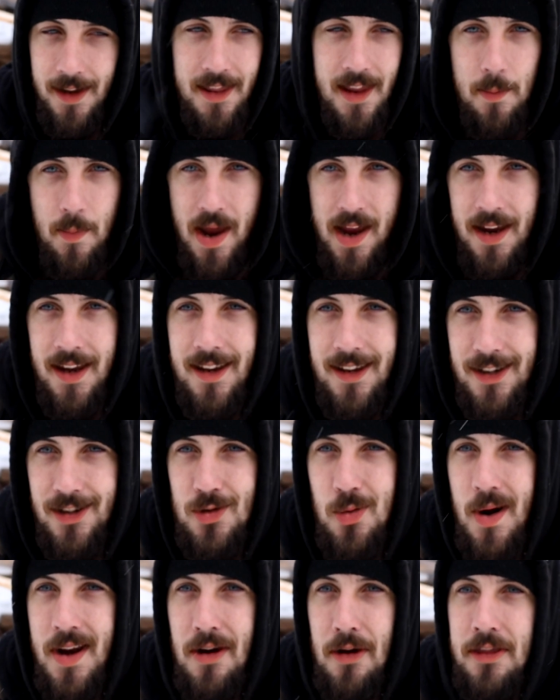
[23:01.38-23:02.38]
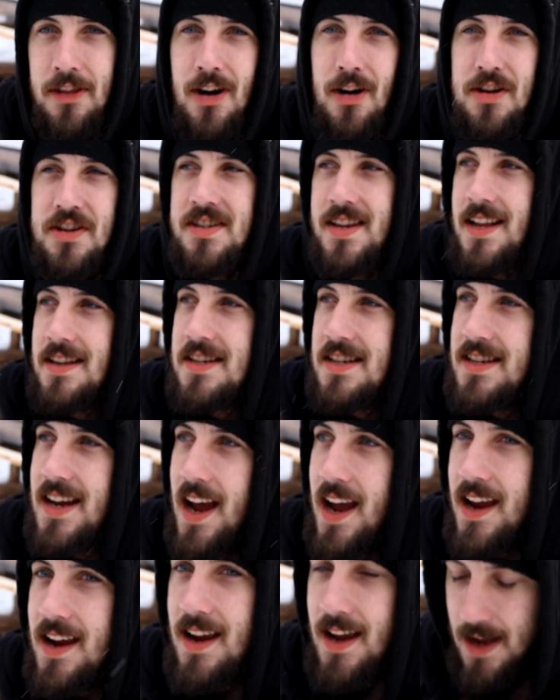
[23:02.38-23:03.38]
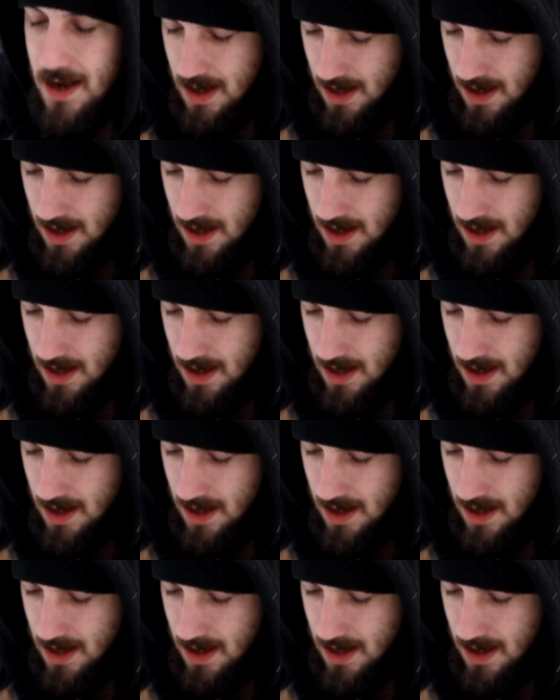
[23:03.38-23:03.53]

they make 20 or 30 cents a day,